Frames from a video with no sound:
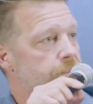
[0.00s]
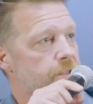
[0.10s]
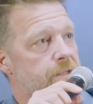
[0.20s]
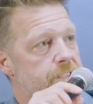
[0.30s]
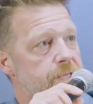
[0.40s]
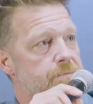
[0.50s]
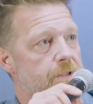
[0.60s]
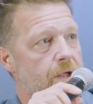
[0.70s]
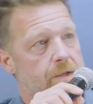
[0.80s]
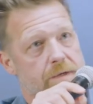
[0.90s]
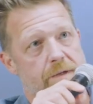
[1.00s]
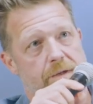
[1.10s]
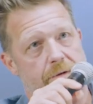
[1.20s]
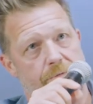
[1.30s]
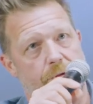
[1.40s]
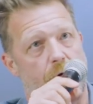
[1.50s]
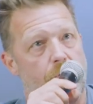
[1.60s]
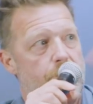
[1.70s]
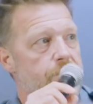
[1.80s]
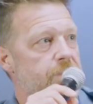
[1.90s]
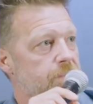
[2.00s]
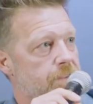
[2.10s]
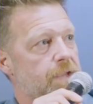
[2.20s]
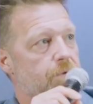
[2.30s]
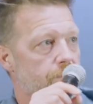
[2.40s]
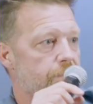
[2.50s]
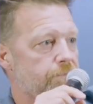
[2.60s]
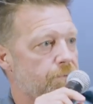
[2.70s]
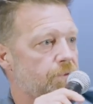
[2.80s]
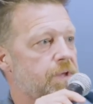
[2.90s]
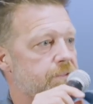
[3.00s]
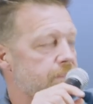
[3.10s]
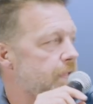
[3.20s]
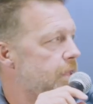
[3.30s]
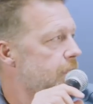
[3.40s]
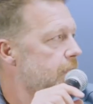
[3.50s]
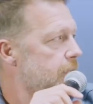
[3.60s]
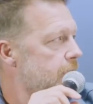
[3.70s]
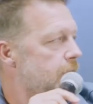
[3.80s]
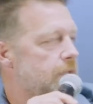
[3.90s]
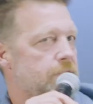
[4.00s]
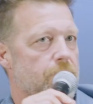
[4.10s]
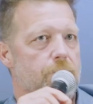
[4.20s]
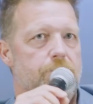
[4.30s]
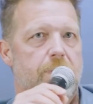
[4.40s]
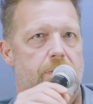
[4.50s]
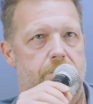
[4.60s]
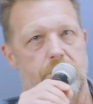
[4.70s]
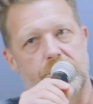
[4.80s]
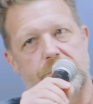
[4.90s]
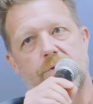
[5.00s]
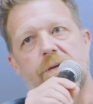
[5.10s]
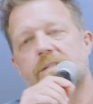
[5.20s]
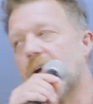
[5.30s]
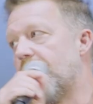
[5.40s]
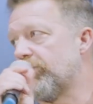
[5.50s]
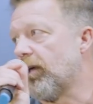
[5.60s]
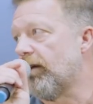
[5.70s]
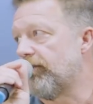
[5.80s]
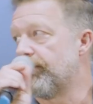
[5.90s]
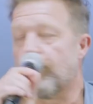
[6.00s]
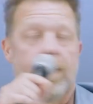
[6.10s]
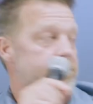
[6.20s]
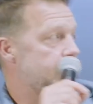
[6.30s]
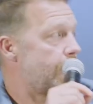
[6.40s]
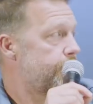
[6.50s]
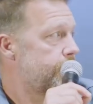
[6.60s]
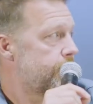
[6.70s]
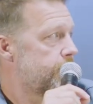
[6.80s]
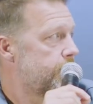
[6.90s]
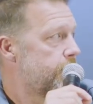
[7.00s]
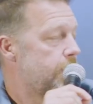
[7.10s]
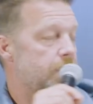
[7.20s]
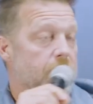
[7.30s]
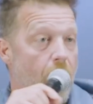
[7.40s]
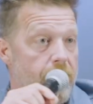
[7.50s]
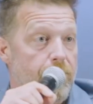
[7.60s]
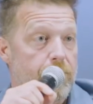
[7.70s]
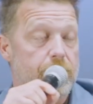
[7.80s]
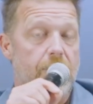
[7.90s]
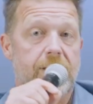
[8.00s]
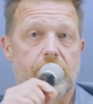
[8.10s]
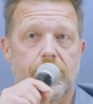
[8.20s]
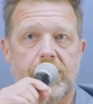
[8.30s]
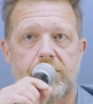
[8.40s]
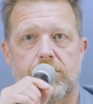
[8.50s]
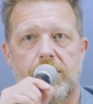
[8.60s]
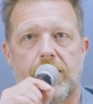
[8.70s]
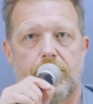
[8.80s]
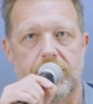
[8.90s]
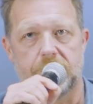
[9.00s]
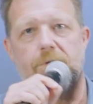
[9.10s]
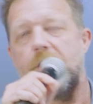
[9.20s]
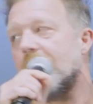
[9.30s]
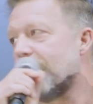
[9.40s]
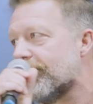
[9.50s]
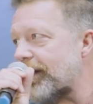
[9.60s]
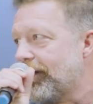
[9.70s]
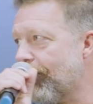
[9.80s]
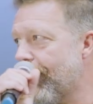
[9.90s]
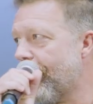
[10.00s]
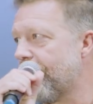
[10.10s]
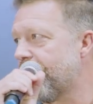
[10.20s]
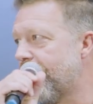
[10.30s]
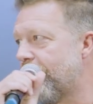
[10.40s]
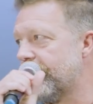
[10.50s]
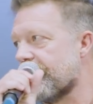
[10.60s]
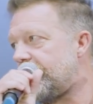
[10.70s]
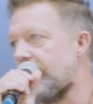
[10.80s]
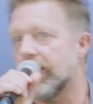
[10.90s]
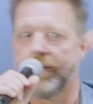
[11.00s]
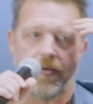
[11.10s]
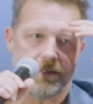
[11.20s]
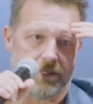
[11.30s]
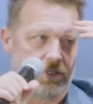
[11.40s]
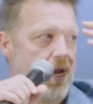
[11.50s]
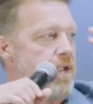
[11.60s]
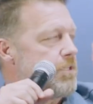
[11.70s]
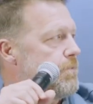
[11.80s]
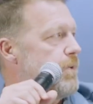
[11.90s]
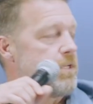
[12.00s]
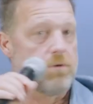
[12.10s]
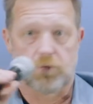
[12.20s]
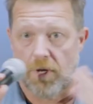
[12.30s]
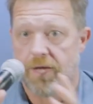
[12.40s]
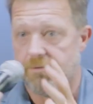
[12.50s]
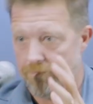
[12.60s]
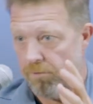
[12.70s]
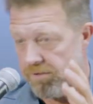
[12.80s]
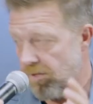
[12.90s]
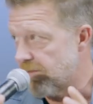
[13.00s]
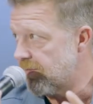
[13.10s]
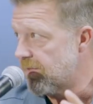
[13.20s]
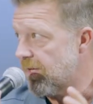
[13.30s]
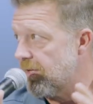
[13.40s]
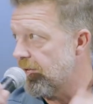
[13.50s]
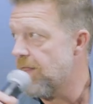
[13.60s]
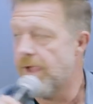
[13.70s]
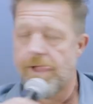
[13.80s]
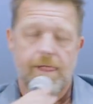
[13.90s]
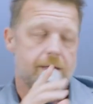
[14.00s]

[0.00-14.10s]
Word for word: The stunt team's on for the whole movie, so they go to a different place and they so the your shooting time is often prep time. Yeah. It's hard for a director because you're like, what's going on? Where's that choreography? I want to see that. Is it changed? But you're trying to focus on the scene. Yeah.